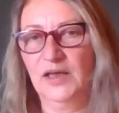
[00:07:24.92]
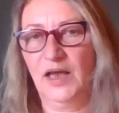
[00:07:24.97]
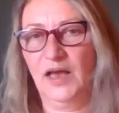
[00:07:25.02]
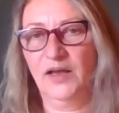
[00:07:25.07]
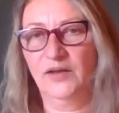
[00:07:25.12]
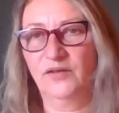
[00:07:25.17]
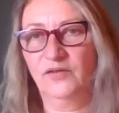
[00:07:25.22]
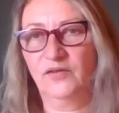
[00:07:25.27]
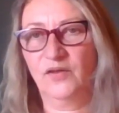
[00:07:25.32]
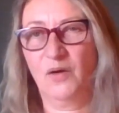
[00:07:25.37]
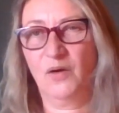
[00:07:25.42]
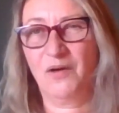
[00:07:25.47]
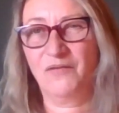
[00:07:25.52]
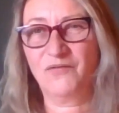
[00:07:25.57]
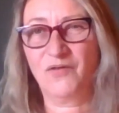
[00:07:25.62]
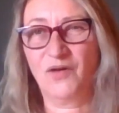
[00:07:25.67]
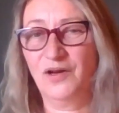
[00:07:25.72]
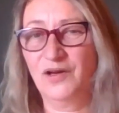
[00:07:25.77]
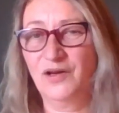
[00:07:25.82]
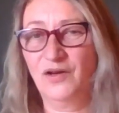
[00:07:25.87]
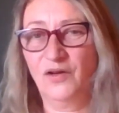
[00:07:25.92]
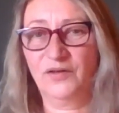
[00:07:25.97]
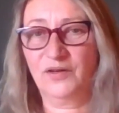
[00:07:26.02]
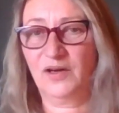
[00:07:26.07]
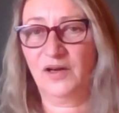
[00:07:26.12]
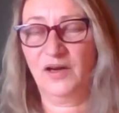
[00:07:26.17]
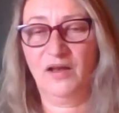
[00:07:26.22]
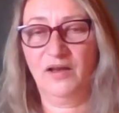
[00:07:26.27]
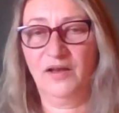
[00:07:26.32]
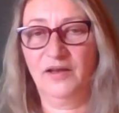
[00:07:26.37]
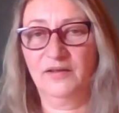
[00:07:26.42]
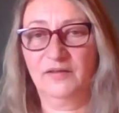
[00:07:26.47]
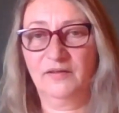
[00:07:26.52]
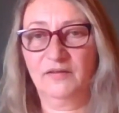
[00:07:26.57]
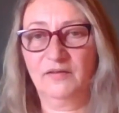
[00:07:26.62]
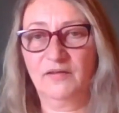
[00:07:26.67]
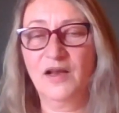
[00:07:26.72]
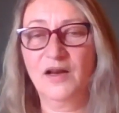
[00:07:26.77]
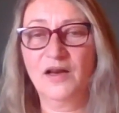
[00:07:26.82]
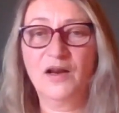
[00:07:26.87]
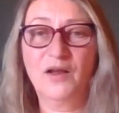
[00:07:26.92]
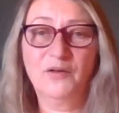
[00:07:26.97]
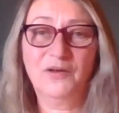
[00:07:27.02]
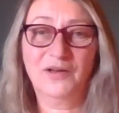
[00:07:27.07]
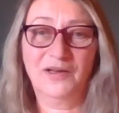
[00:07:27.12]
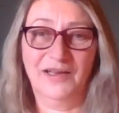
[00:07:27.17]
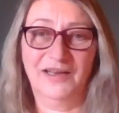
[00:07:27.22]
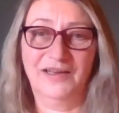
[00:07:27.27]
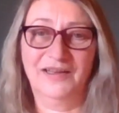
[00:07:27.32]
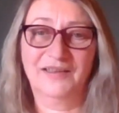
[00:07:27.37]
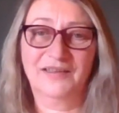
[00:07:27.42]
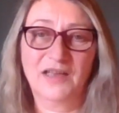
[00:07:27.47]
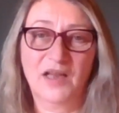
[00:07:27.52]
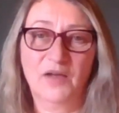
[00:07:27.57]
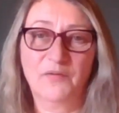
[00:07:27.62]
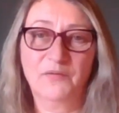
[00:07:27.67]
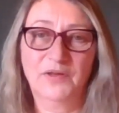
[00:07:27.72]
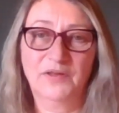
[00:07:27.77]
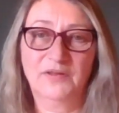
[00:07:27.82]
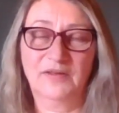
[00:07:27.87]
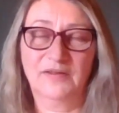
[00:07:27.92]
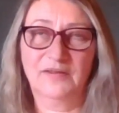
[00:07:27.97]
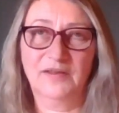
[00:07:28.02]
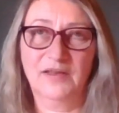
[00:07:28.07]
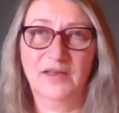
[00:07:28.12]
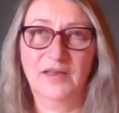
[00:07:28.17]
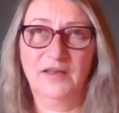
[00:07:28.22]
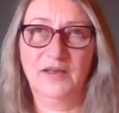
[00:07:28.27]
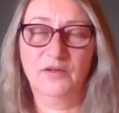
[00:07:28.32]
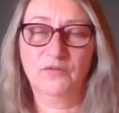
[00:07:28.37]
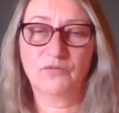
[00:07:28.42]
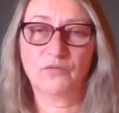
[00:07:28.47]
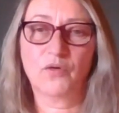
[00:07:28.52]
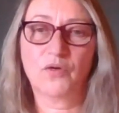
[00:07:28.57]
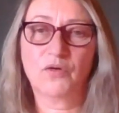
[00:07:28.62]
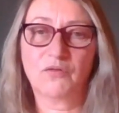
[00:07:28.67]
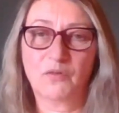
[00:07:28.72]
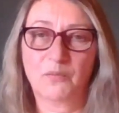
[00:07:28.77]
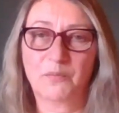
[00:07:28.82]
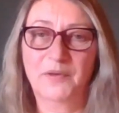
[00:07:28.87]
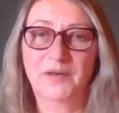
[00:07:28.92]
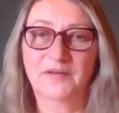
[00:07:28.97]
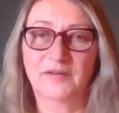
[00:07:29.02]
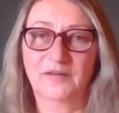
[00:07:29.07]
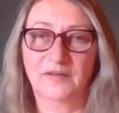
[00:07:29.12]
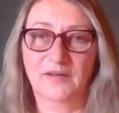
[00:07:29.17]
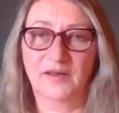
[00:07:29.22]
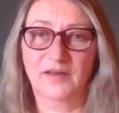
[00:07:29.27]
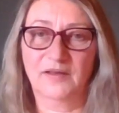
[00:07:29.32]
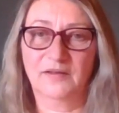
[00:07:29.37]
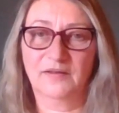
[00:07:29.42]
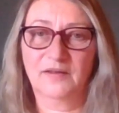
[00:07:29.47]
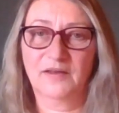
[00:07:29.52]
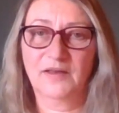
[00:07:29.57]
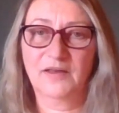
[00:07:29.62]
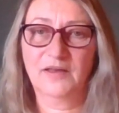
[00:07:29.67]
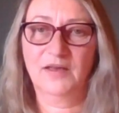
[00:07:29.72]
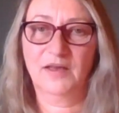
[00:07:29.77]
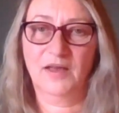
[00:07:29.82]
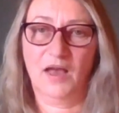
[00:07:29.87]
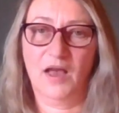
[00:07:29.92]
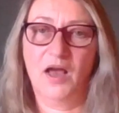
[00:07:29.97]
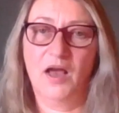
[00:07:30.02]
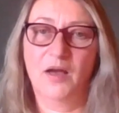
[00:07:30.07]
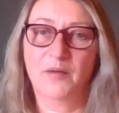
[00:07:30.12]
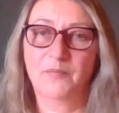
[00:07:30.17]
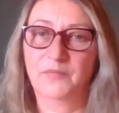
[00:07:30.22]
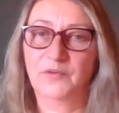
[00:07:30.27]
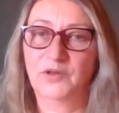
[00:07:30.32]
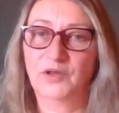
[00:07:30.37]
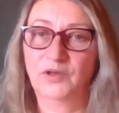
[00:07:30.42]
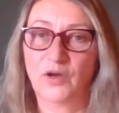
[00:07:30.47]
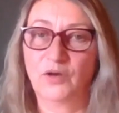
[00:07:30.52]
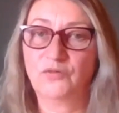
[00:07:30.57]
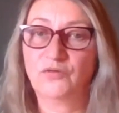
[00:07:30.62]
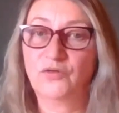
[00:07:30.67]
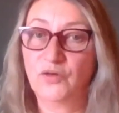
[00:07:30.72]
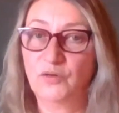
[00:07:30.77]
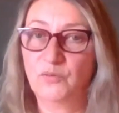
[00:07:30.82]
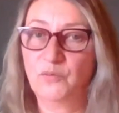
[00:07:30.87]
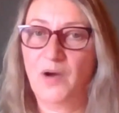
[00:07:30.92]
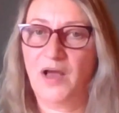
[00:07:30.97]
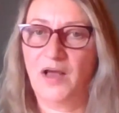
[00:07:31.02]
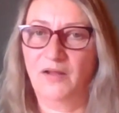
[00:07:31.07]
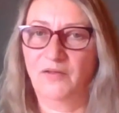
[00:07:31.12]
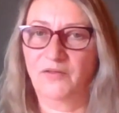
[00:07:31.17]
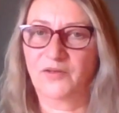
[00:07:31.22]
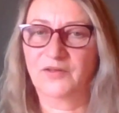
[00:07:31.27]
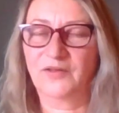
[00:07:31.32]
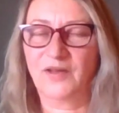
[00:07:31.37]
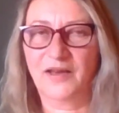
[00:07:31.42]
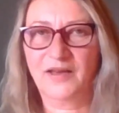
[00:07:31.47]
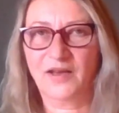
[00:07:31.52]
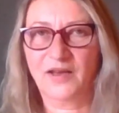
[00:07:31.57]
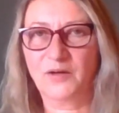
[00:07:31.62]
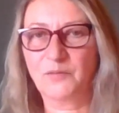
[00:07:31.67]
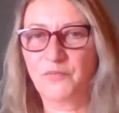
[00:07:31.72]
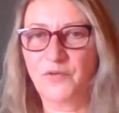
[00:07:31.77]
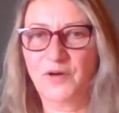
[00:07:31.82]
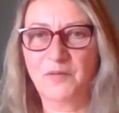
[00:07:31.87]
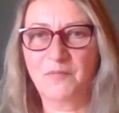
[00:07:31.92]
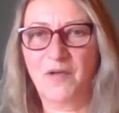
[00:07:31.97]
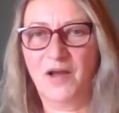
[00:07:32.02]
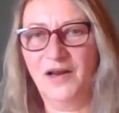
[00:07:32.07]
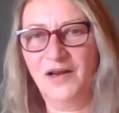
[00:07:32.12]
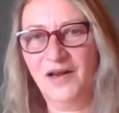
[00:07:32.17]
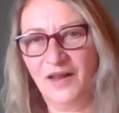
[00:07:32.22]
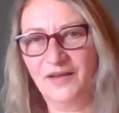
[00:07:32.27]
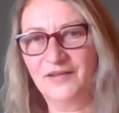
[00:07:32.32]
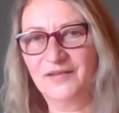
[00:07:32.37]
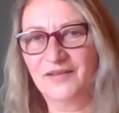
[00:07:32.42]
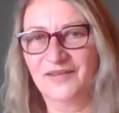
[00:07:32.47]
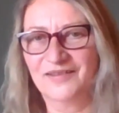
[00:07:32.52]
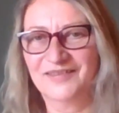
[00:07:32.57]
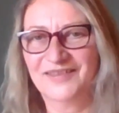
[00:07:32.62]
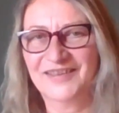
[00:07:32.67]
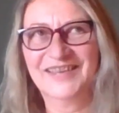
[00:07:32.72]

and so I've got a lot of clients locally, and it's lovely to see these rural businesses, do well because I kind of bring my London,